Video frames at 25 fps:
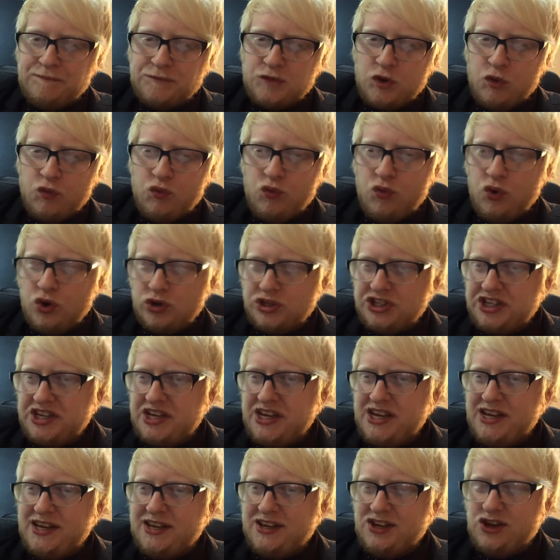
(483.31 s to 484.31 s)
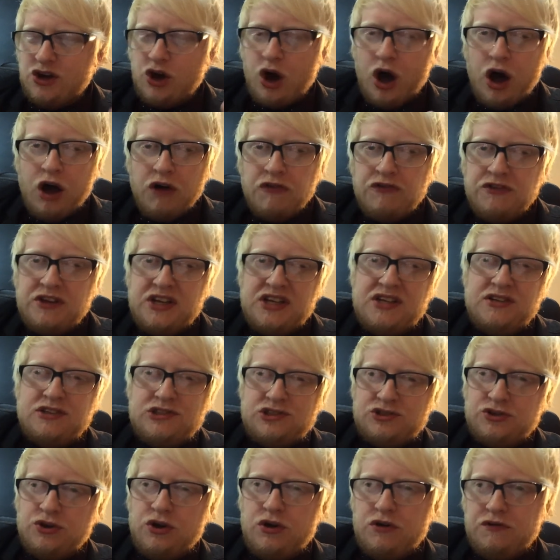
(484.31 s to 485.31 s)
woody coffee
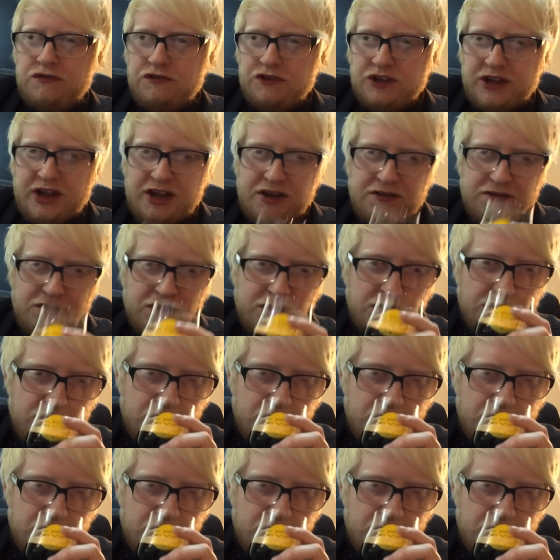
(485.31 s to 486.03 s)
sort of flavour.